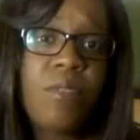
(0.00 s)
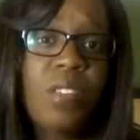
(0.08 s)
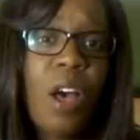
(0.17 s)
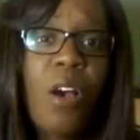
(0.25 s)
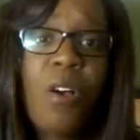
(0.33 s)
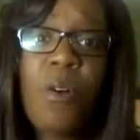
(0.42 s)

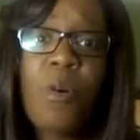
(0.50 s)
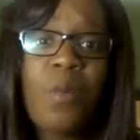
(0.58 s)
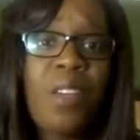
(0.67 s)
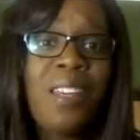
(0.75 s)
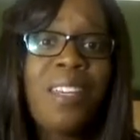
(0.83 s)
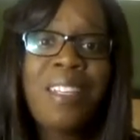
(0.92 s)
So
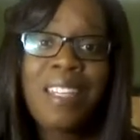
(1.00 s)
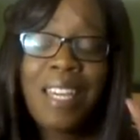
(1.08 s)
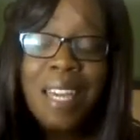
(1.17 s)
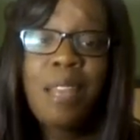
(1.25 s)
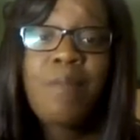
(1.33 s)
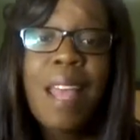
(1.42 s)

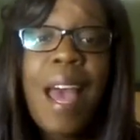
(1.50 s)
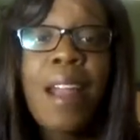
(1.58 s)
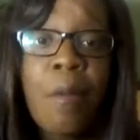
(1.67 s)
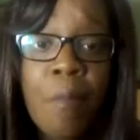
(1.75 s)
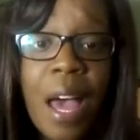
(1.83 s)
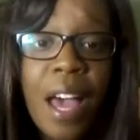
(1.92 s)
keep that
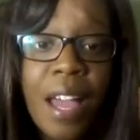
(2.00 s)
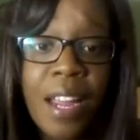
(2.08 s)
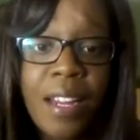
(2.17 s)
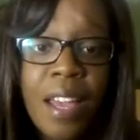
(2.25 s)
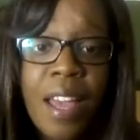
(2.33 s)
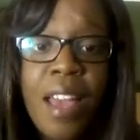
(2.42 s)
in mind.